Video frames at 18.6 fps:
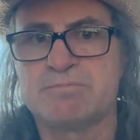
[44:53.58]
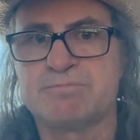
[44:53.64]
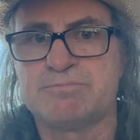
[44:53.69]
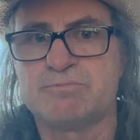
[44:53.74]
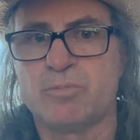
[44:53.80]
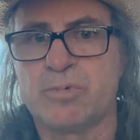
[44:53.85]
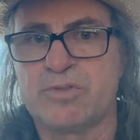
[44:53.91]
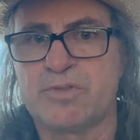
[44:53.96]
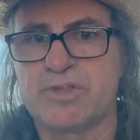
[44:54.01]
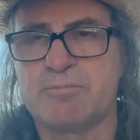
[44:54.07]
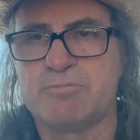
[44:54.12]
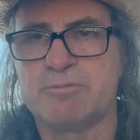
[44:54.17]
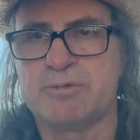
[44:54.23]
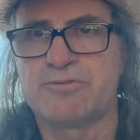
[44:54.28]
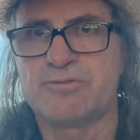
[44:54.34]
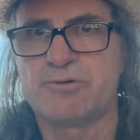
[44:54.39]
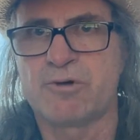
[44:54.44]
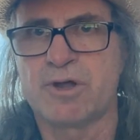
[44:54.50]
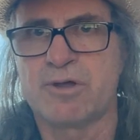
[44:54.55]
with him
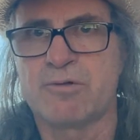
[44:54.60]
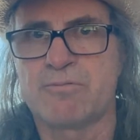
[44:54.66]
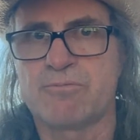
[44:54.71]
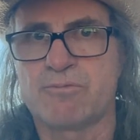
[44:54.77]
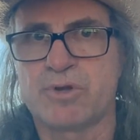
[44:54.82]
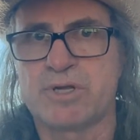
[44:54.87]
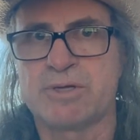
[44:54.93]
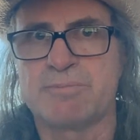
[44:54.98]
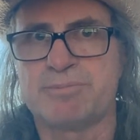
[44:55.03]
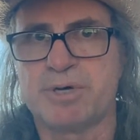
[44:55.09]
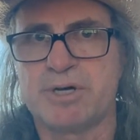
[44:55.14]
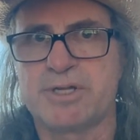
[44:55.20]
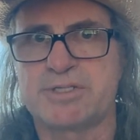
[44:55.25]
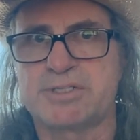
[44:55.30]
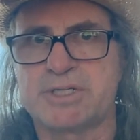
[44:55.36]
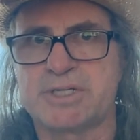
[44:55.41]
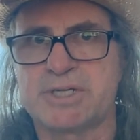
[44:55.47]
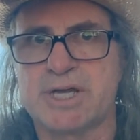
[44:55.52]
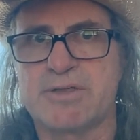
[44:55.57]
before I put
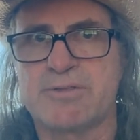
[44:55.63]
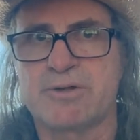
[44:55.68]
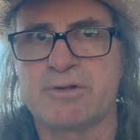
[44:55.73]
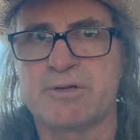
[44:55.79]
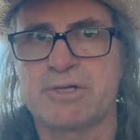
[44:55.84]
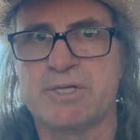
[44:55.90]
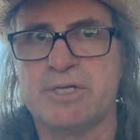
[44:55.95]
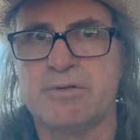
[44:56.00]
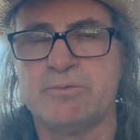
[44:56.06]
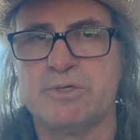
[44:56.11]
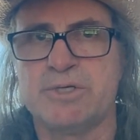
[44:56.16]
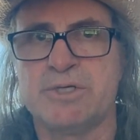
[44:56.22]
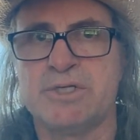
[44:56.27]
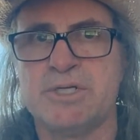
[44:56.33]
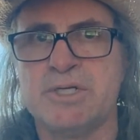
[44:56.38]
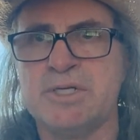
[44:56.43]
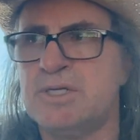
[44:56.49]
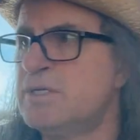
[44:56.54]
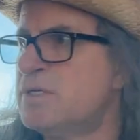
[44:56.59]
it together. He would
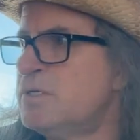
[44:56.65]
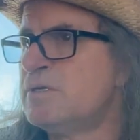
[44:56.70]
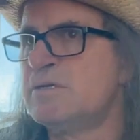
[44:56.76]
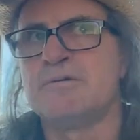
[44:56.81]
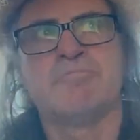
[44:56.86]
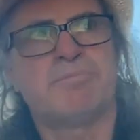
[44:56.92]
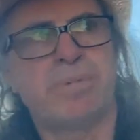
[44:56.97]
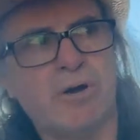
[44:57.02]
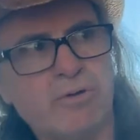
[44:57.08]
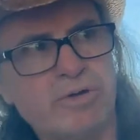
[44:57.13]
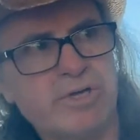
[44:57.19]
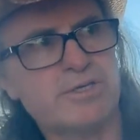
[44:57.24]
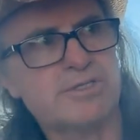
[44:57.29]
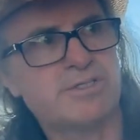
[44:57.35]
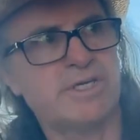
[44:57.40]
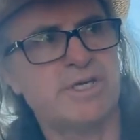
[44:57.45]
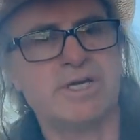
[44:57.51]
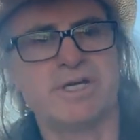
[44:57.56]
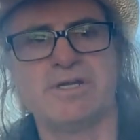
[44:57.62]
poke
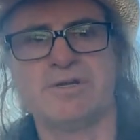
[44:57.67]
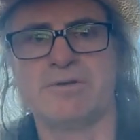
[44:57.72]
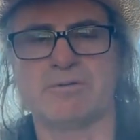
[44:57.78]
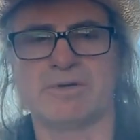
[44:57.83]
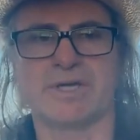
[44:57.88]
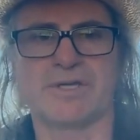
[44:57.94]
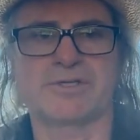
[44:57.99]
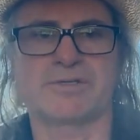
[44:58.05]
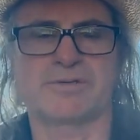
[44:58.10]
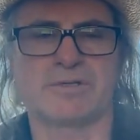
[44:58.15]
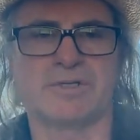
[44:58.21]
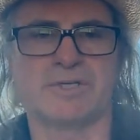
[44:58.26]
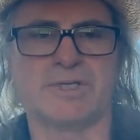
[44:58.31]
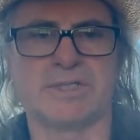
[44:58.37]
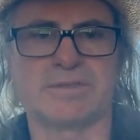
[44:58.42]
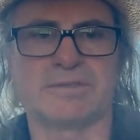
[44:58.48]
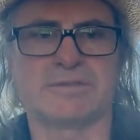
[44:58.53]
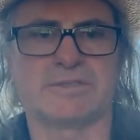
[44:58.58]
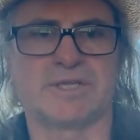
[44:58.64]
his head in a
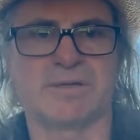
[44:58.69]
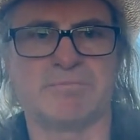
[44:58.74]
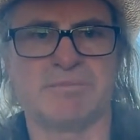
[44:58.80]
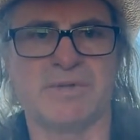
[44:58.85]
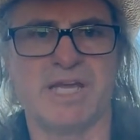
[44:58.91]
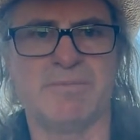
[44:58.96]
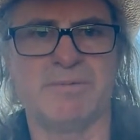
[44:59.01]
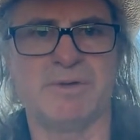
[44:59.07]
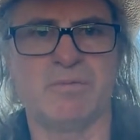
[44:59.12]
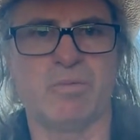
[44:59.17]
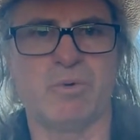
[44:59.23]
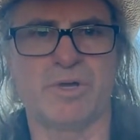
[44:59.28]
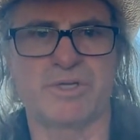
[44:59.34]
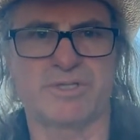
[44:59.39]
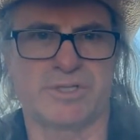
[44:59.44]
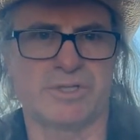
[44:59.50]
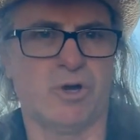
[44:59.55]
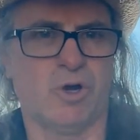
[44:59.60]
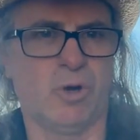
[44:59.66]
restaurant that maybe
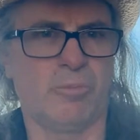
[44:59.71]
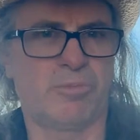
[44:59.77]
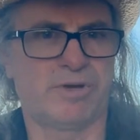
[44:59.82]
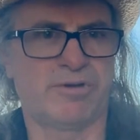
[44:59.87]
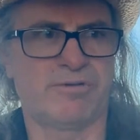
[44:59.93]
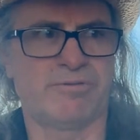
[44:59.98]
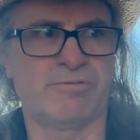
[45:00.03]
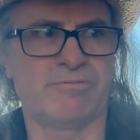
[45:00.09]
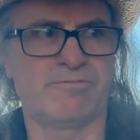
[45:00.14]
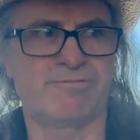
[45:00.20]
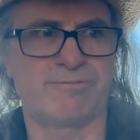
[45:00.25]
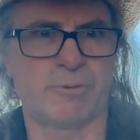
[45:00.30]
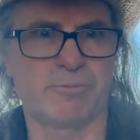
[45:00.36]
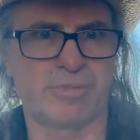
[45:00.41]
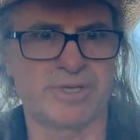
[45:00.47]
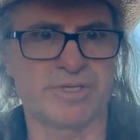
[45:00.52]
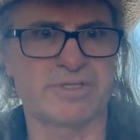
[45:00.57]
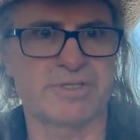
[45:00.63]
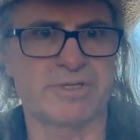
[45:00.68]
wasn't open for
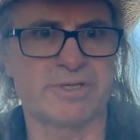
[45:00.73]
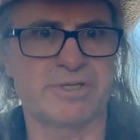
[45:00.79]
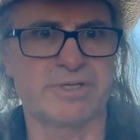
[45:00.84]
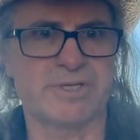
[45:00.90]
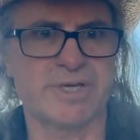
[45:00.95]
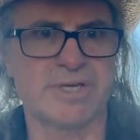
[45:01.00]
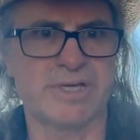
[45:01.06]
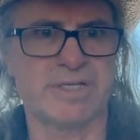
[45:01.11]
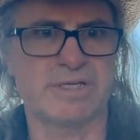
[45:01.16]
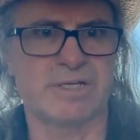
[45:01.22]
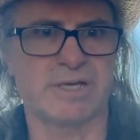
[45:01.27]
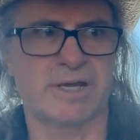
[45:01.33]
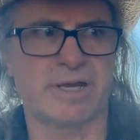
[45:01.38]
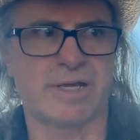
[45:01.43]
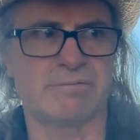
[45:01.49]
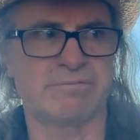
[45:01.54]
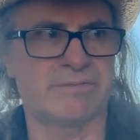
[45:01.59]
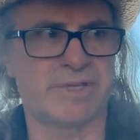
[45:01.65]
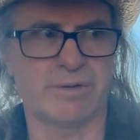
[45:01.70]
business yet.
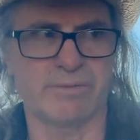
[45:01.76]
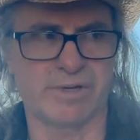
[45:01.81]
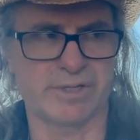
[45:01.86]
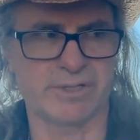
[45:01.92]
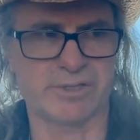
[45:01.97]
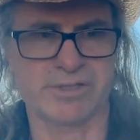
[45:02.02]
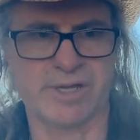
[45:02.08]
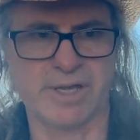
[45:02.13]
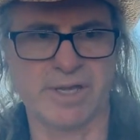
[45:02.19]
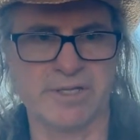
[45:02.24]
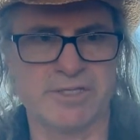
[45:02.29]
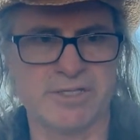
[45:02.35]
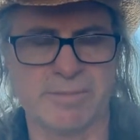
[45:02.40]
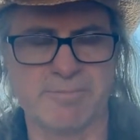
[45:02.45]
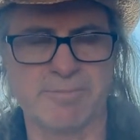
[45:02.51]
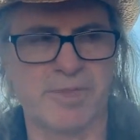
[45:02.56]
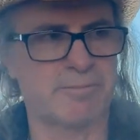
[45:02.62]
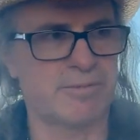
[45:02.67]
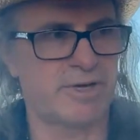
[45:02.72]
And they would exchange
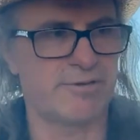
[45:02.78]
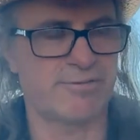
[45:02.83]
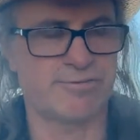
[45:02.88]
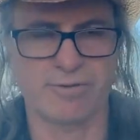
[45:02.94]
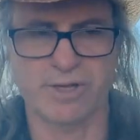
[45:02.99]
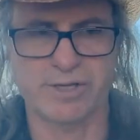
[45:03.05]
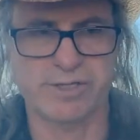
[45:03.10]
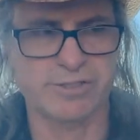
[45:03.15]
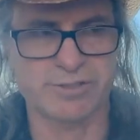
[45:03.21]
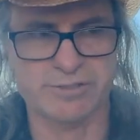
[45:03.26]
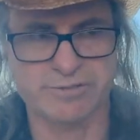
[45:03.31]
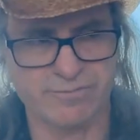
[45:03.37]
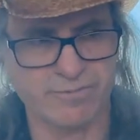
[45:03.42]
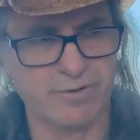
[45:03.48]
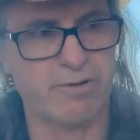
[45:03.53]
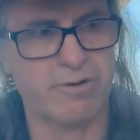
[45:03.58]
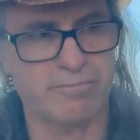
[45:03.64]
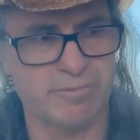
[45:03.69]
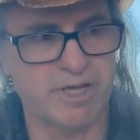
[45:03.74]
something. My French is
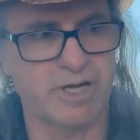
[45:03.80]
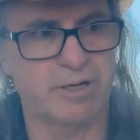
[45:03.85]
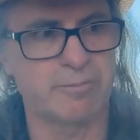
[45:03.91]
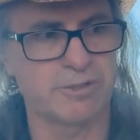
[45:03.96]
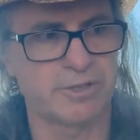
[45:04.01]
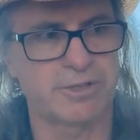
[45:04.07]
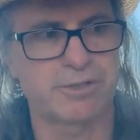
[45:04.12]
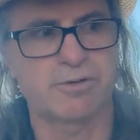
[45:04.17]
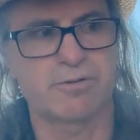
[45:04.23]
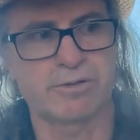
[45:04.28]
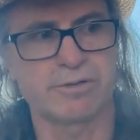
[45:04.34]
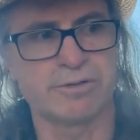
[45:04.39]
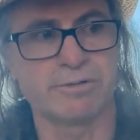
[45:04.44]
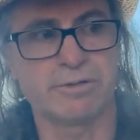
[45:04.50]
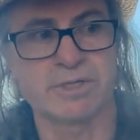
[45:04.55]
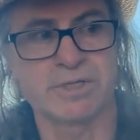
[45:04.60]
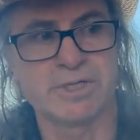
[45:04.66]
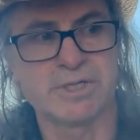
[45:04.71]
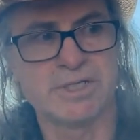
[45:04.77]
very minimal and
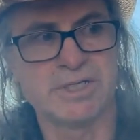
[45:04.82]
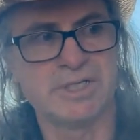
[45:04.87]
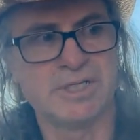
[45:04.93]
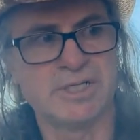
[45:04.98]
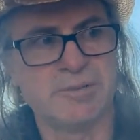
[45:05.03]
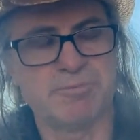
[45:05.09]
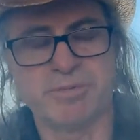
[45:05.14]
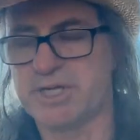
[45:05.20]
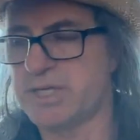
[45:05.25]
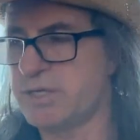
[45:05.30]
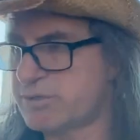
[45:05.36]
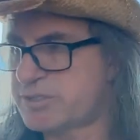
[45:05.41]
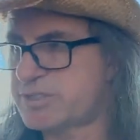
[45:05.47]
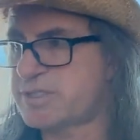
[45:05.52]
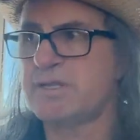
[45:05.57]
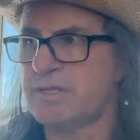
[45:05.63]
crude, but he would say,